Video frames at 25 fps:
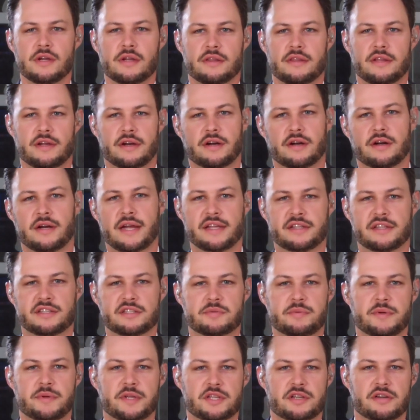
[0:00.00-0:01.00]
their
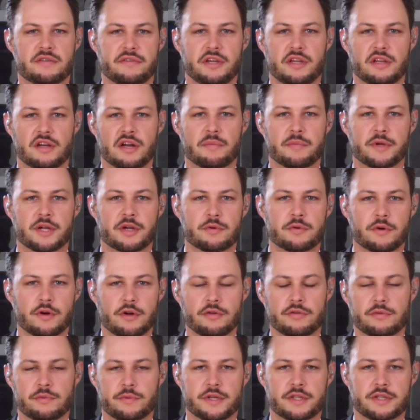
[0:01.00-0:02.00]
anticipation of economic
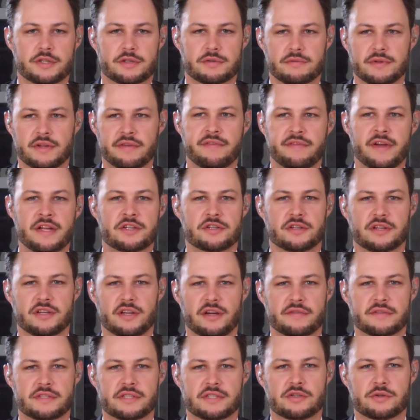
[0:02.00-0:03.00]
growth, which eventually
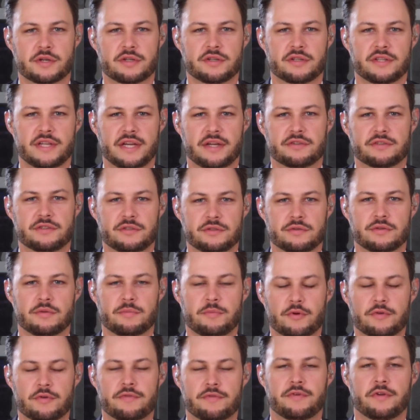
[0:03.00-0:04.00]
obviously trickle down to the
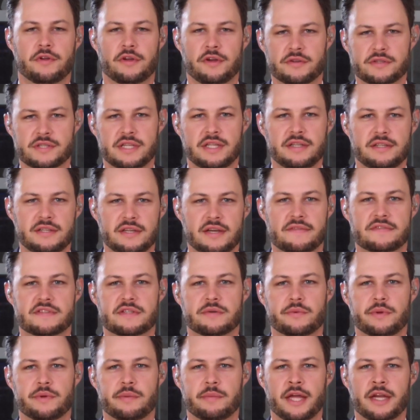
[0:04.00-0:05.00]
portfolios and ETFs
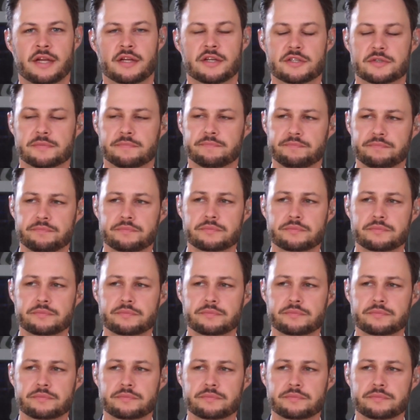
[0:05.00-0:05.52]
that we manage.